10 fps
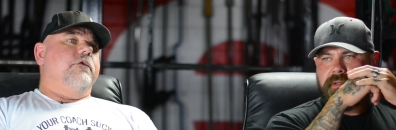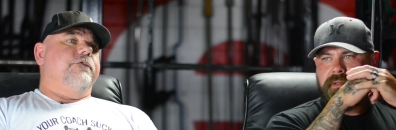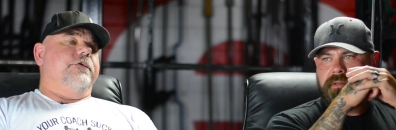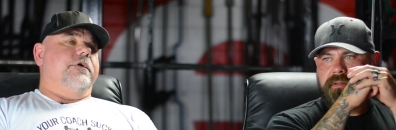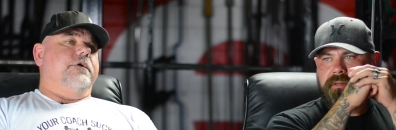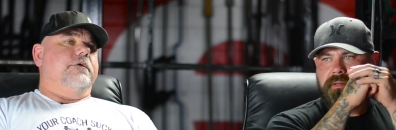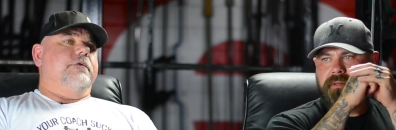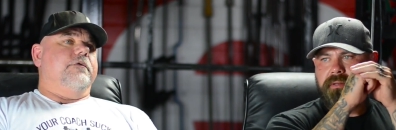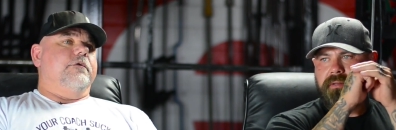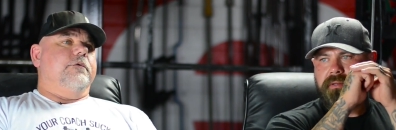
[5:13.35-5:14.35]
Speaker 1: For
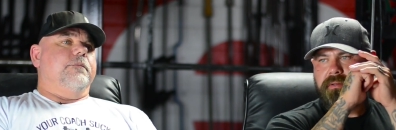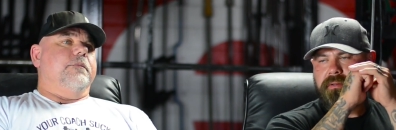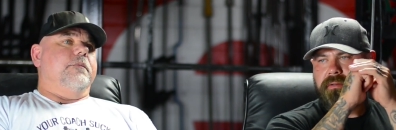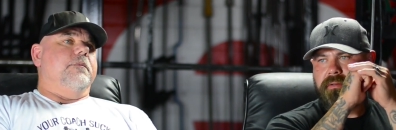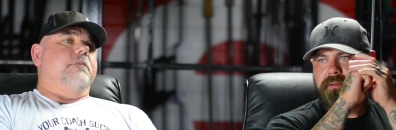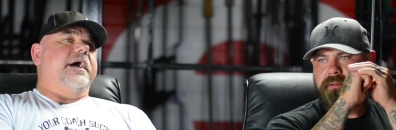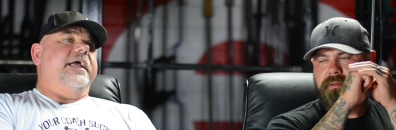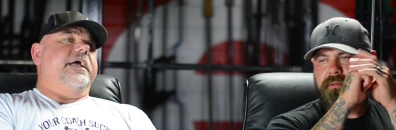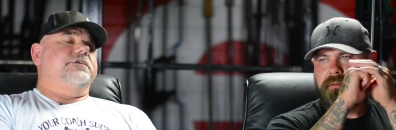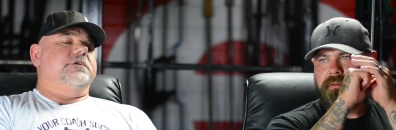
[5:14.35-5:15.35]
my
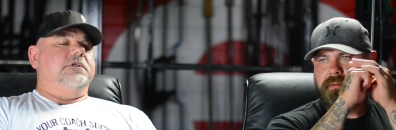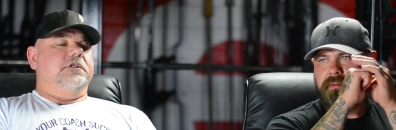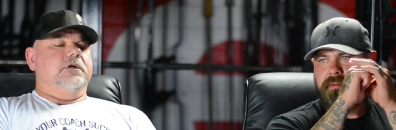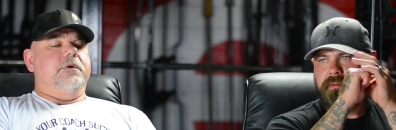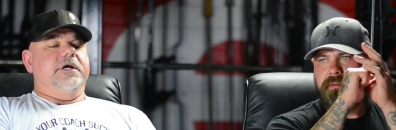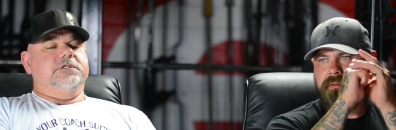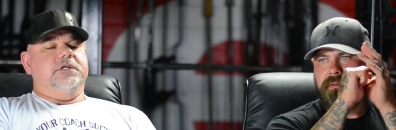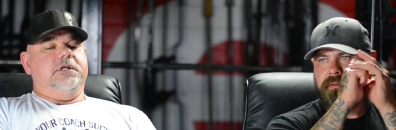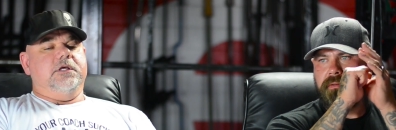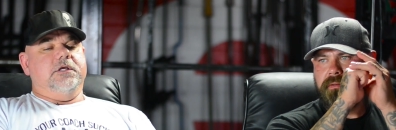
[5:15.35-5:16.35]
answer to the
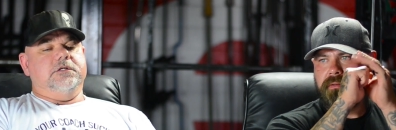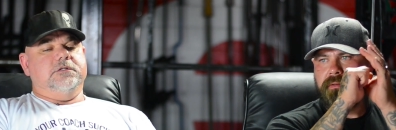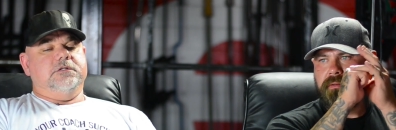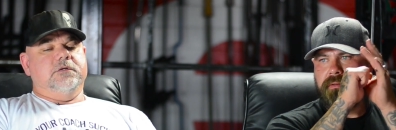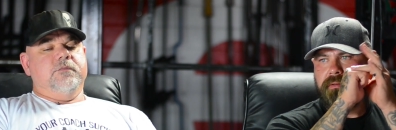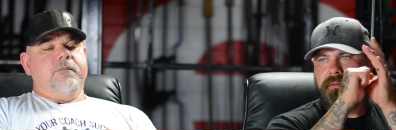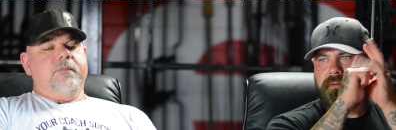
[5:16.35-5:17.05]
question is,